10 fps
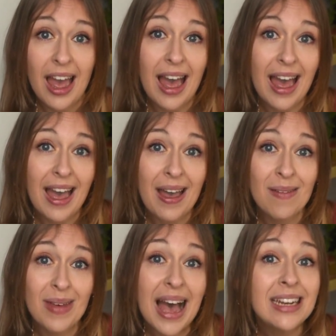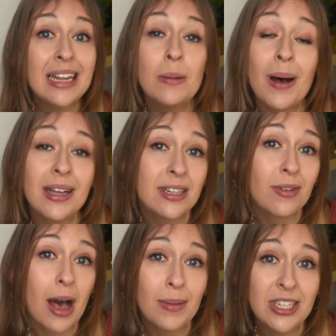and a little positive
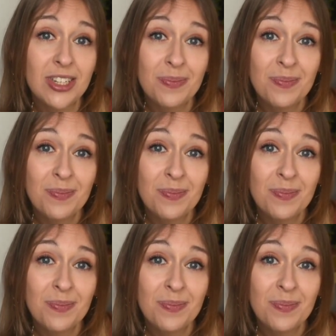comment.